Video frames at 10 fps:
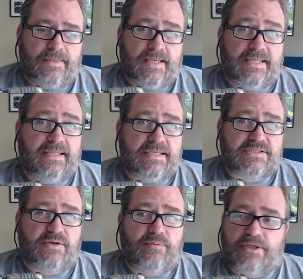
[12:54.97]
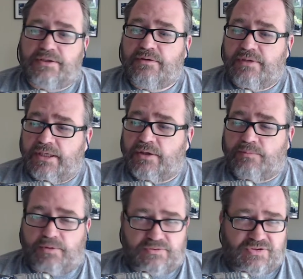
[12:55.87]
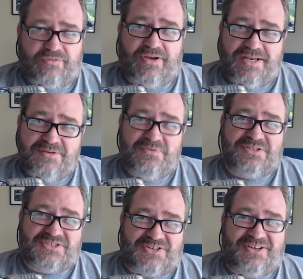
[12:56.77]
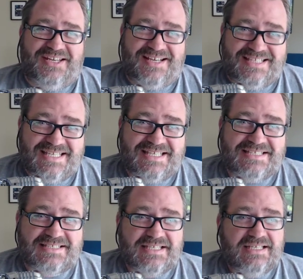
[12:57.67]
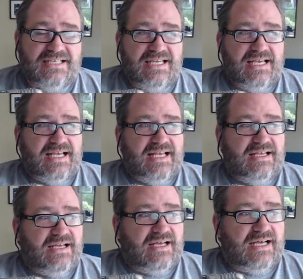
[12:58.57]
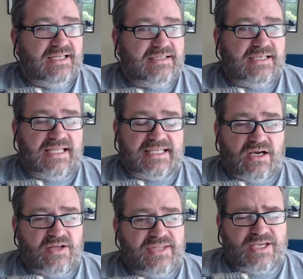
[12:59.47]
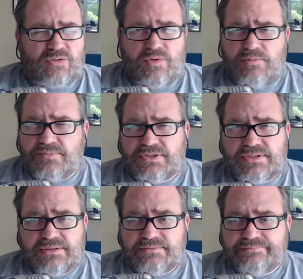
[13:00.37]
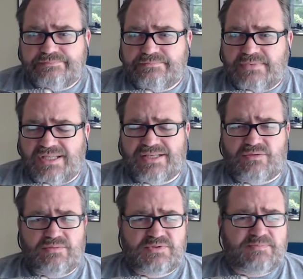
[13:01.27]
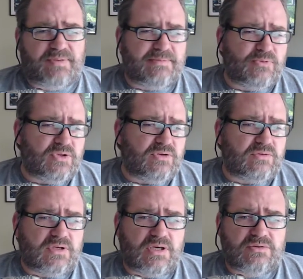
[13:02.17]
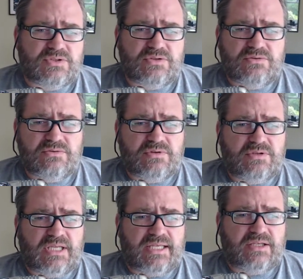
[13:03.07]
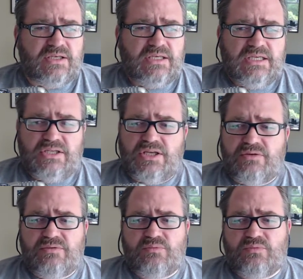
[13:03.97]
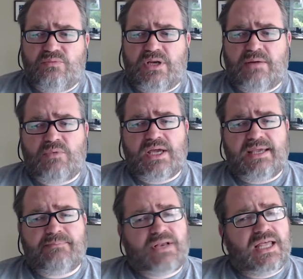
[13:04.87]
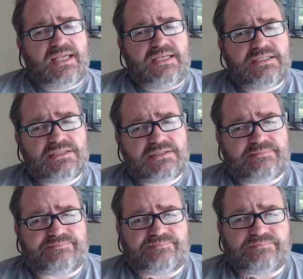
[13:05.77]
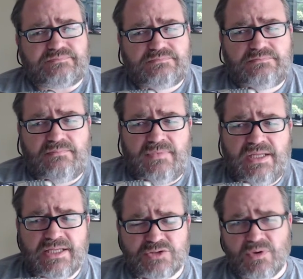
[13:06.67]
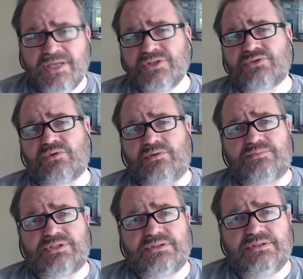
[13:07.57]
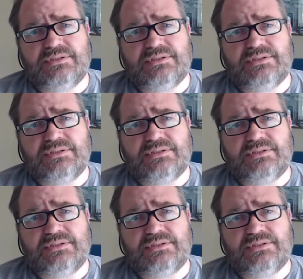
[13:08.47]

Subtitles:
And this I really do need help on. So if anyone's got any ideas, like, are groups? Are there groups of people that you can go to? Like, you know, when I'm writing plays, there's writers groups.